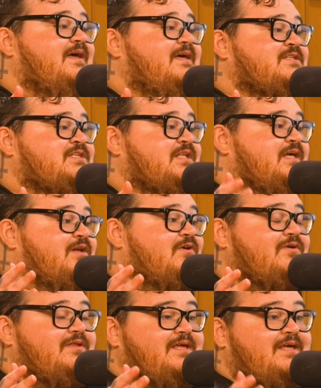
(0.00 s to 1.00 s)
is
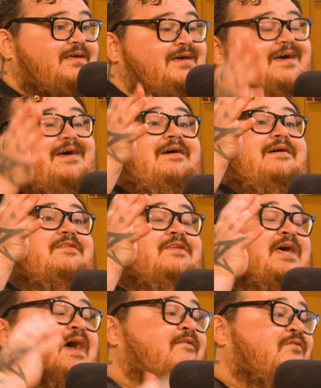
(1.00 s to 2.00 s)
literally
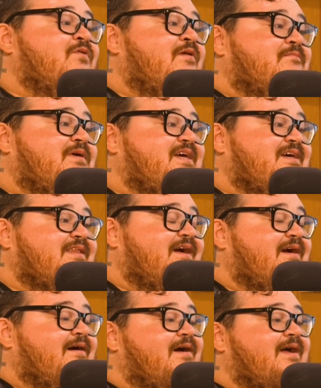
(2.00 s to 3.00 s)
everyone being
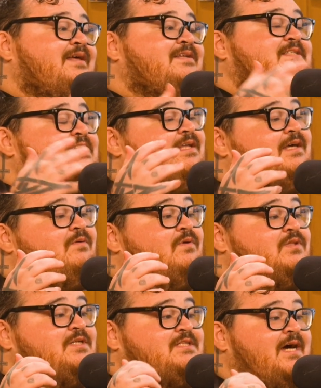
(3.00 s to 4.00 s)
there and dealing
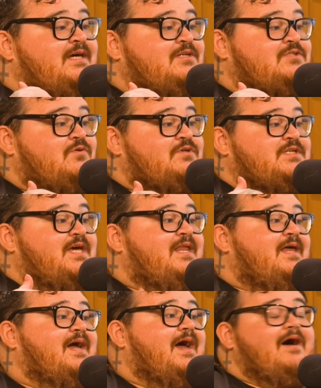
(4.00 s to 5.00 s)
with the dinosaurs
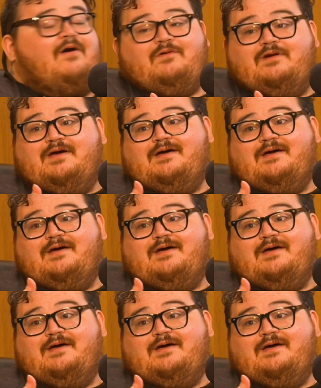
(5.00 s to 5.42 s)
getting out.